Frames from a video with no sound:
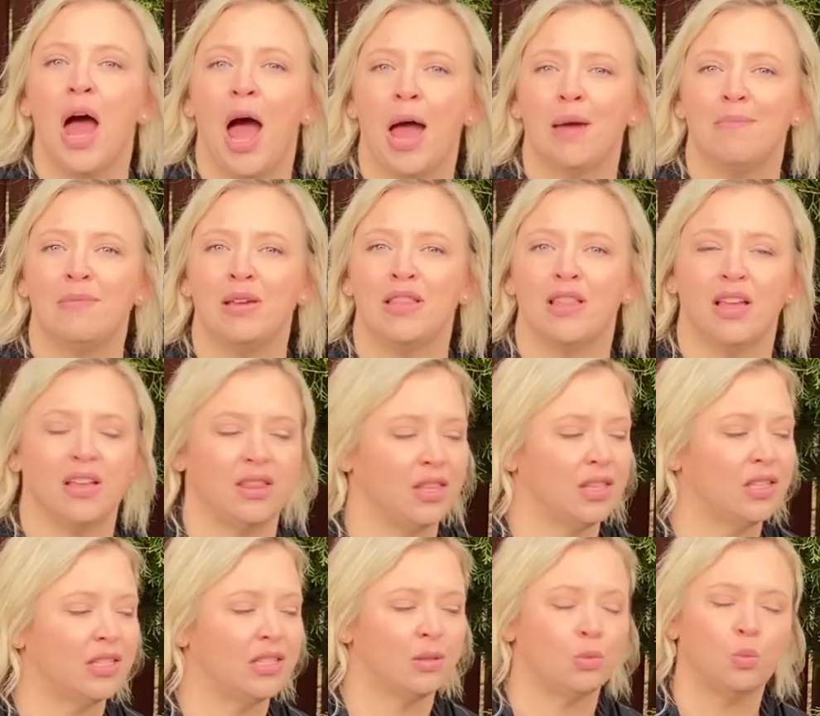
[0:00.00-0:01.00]
I mean that
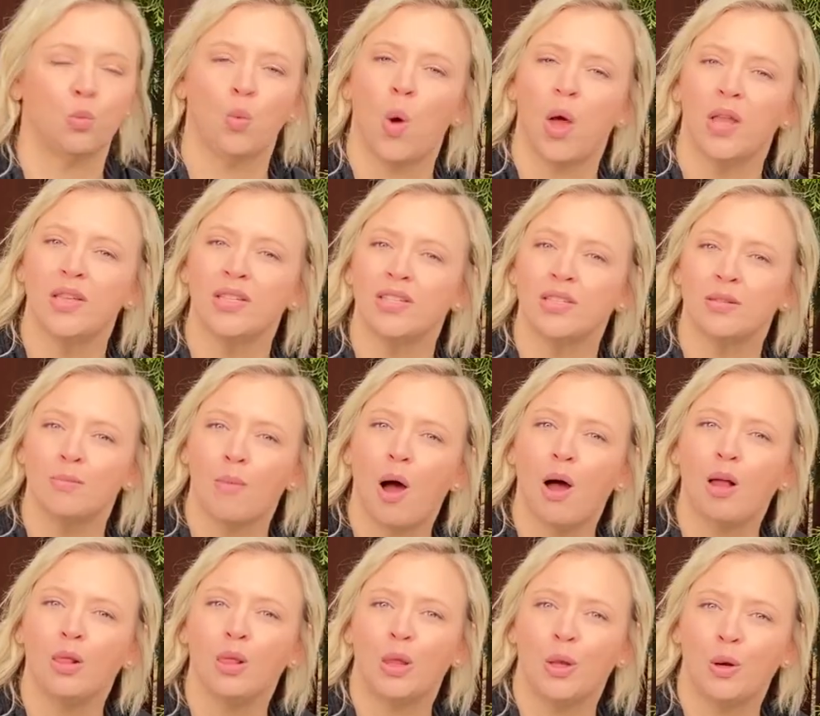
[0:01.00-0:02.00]
this one
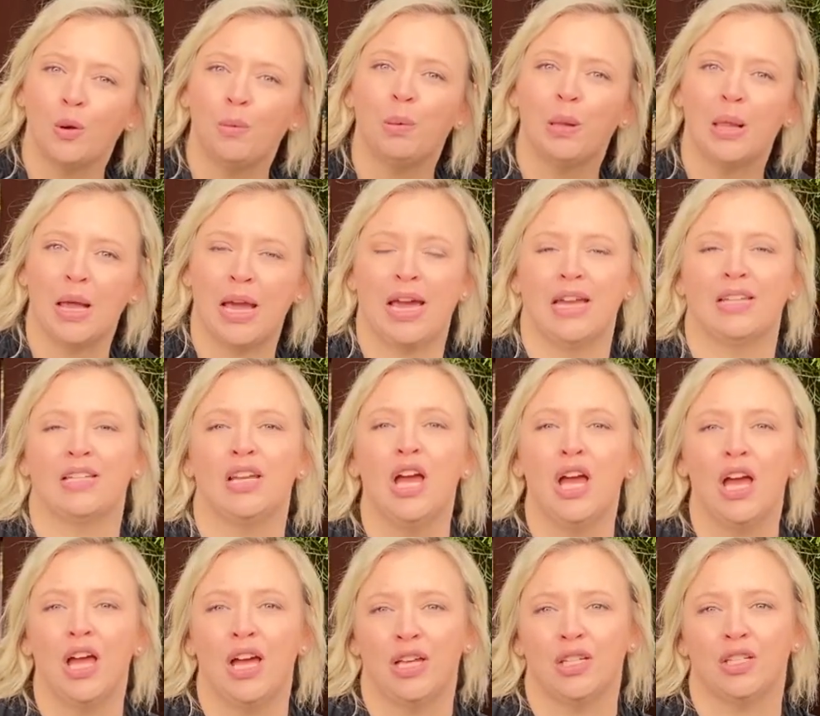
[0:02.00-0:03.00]
small little plant
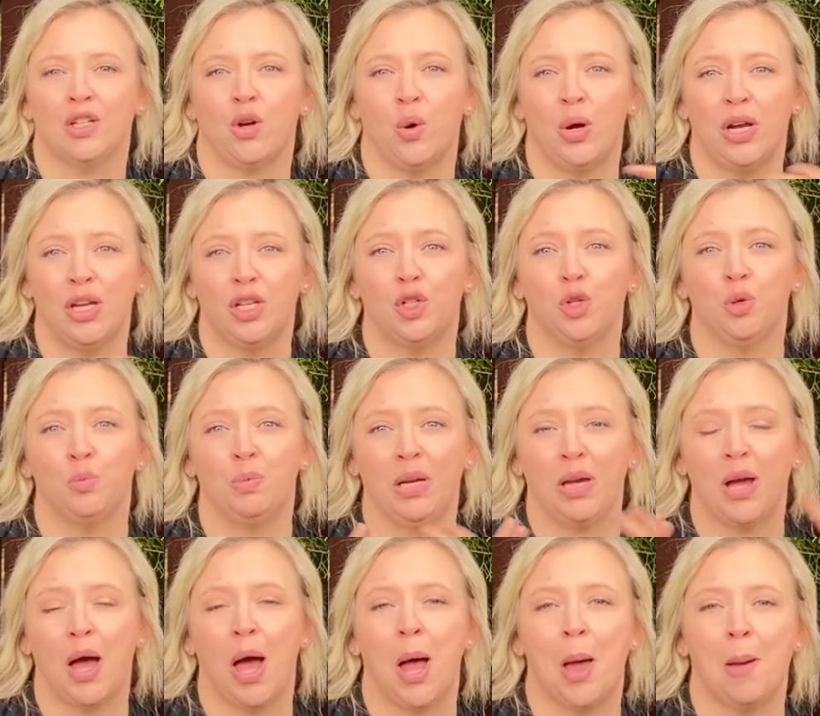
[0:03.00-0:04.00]
is going to
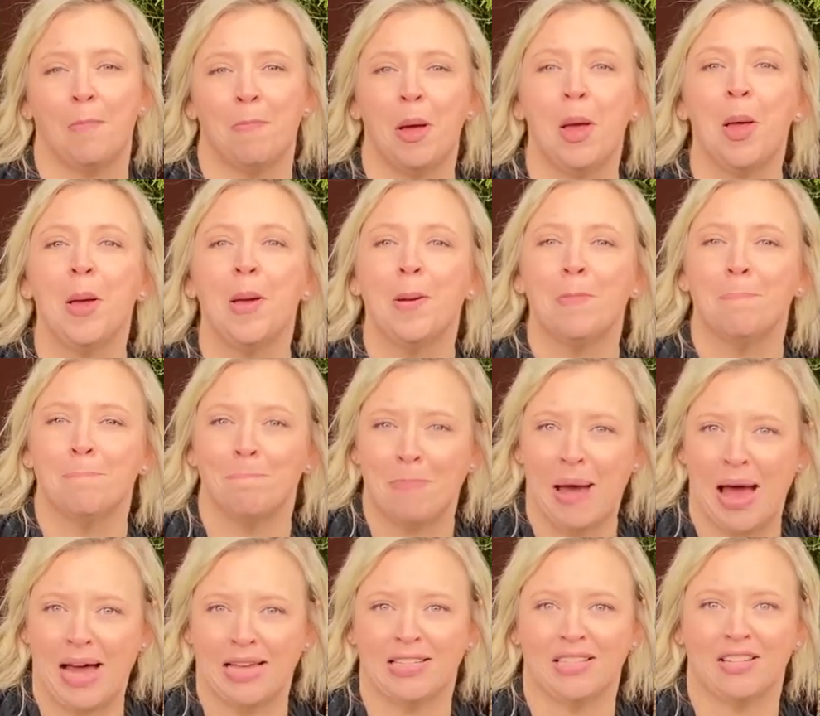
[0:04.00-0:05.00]
become
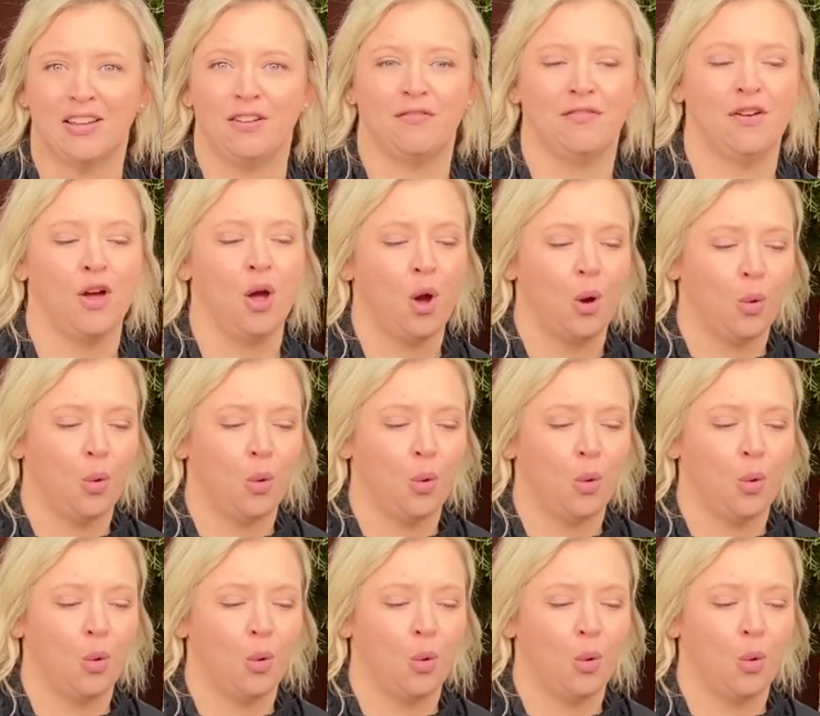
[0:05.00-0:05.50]
massive.